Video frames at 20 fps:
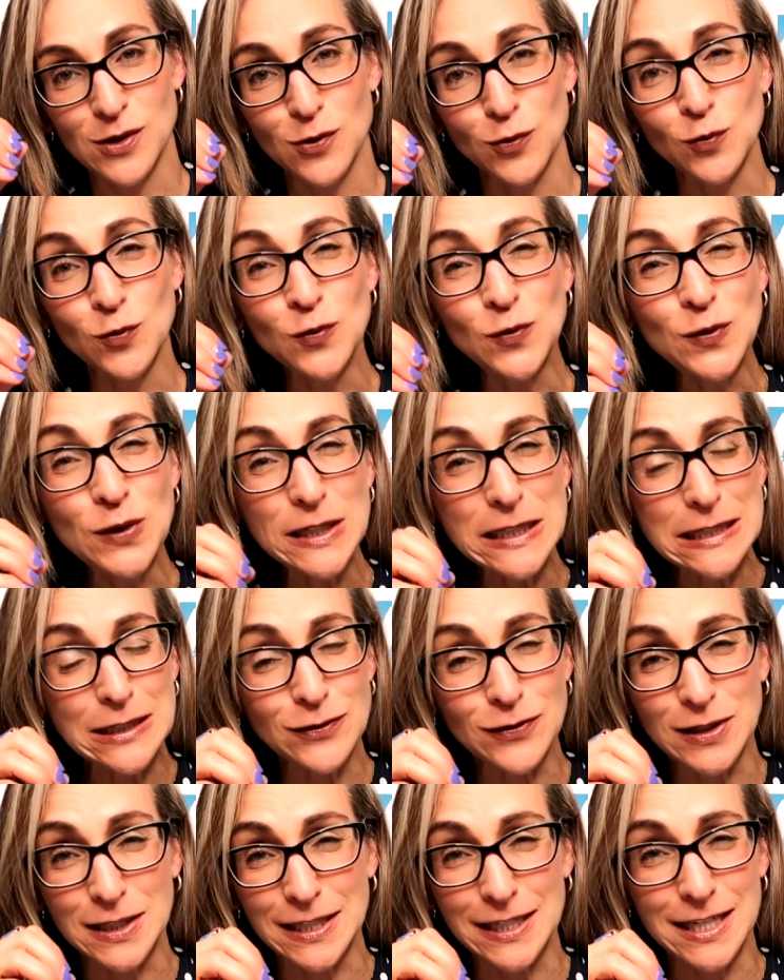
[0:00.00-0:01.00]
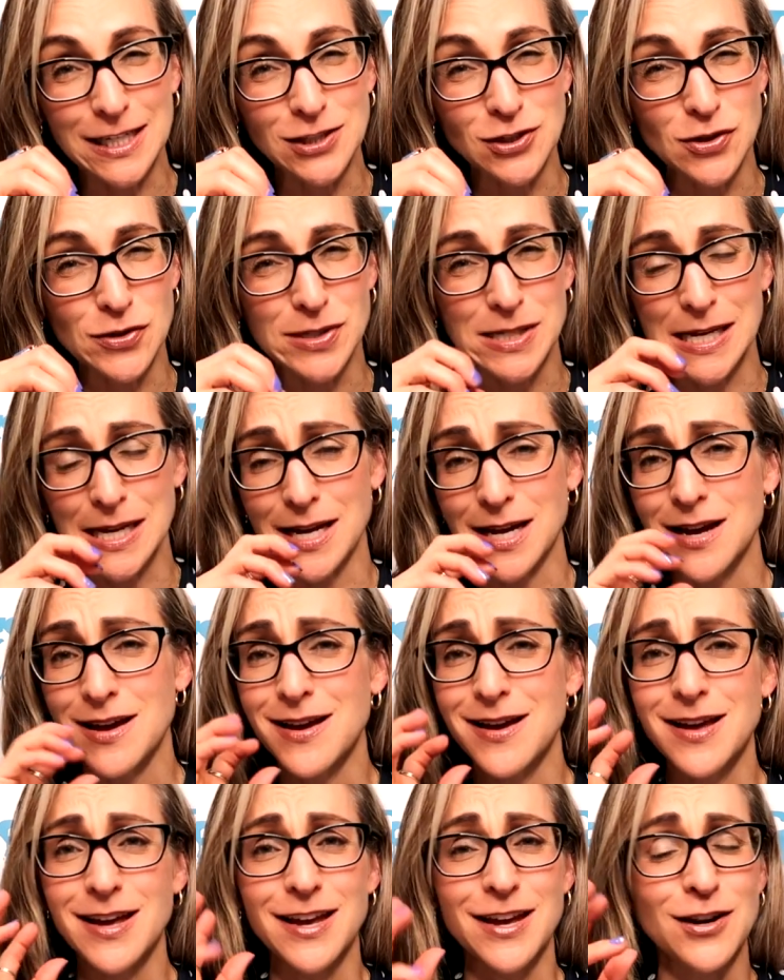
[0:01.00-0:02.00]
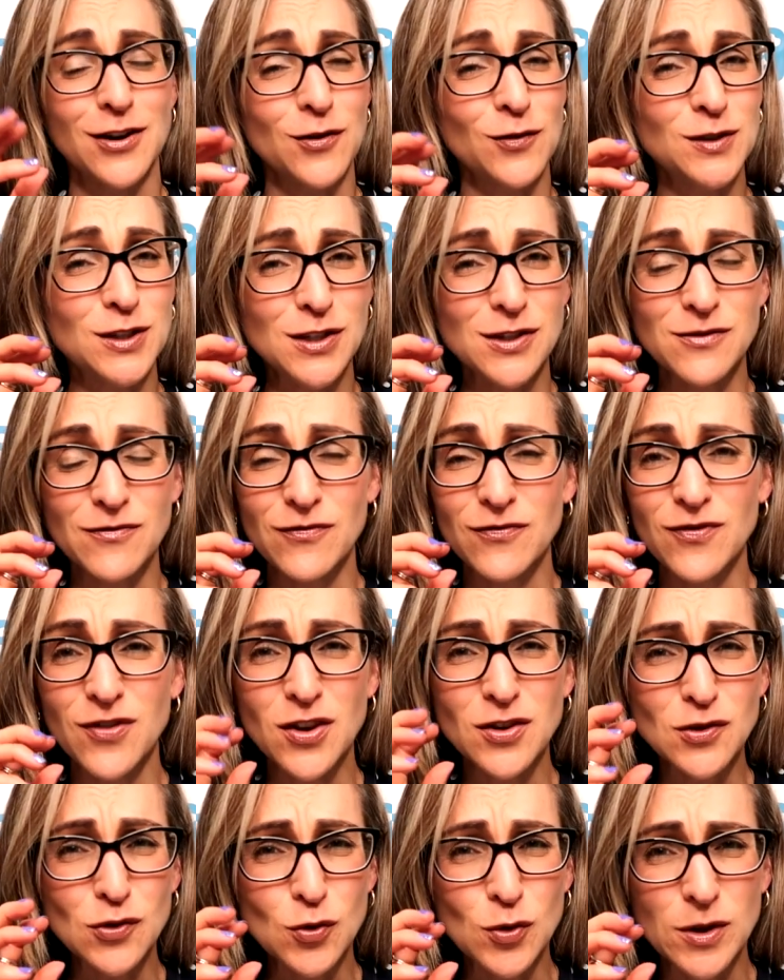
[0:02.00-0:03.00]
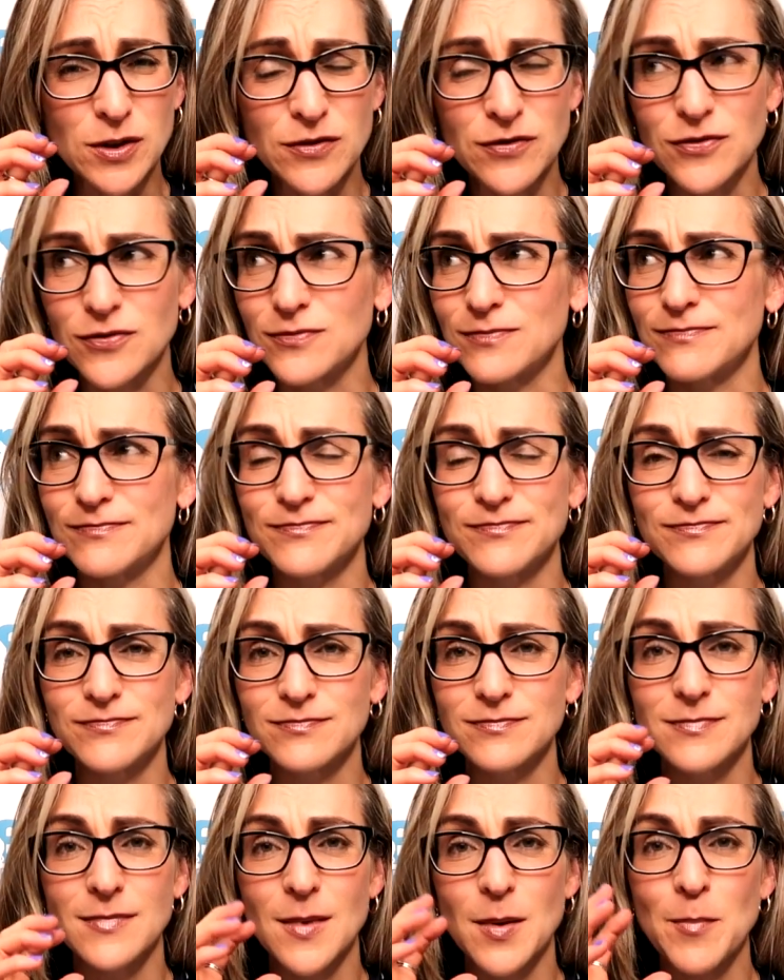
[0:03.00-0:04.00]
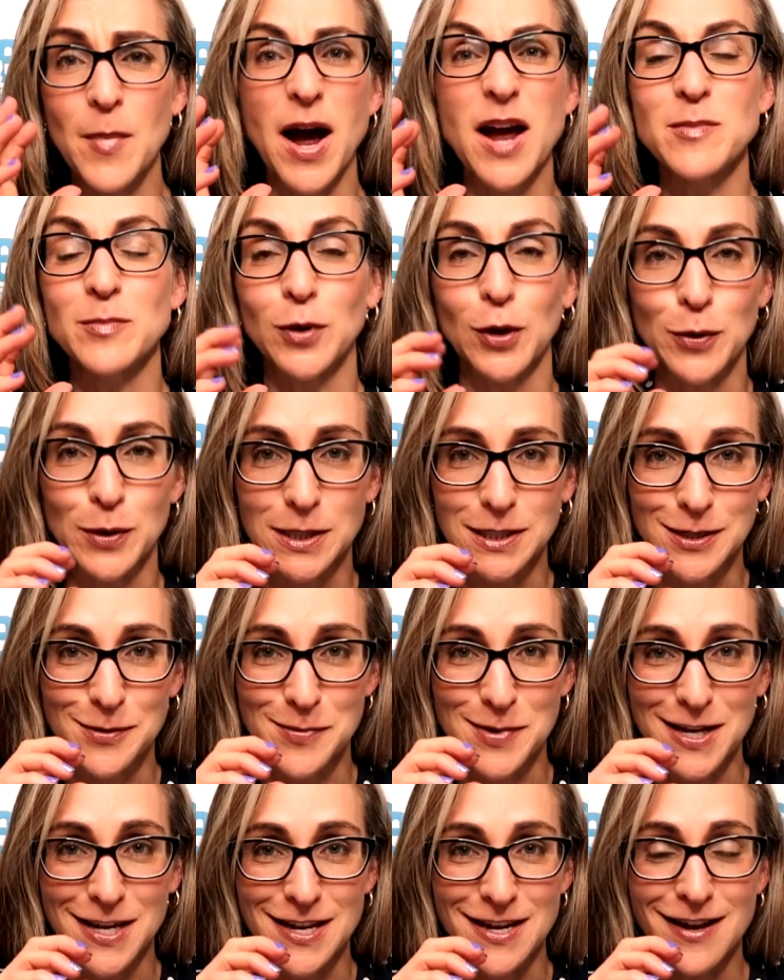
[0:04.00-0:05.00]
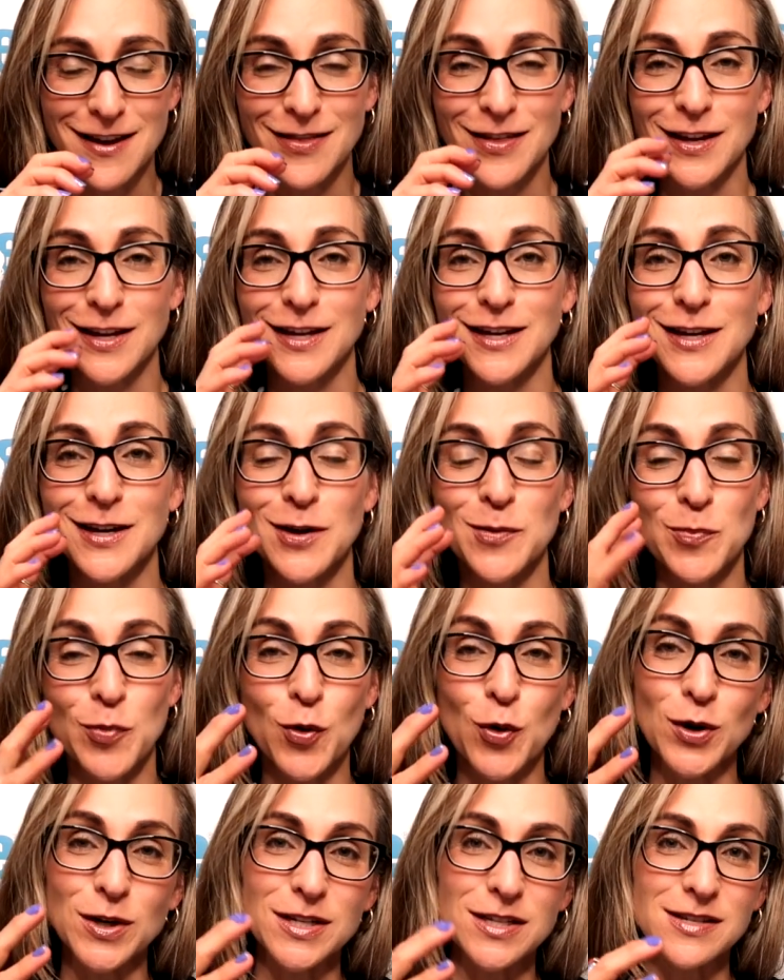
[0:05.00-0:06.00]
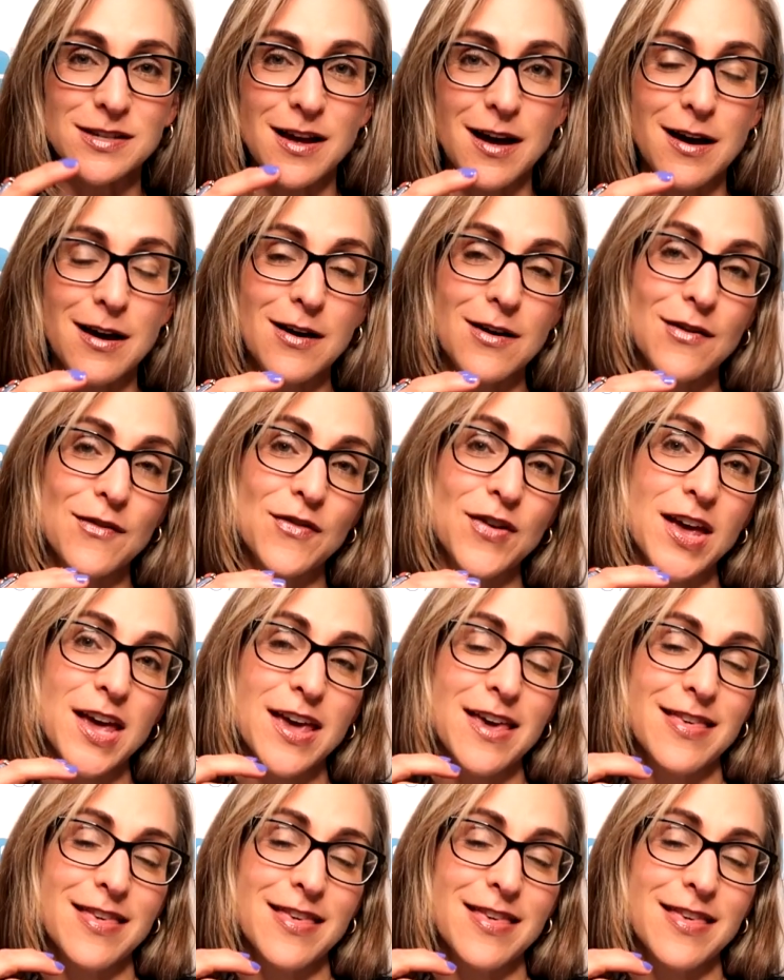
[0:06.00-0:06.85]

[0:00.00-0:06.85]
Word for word: So really, really interesting, you know, just sort of mind-blowing to me, the importance of,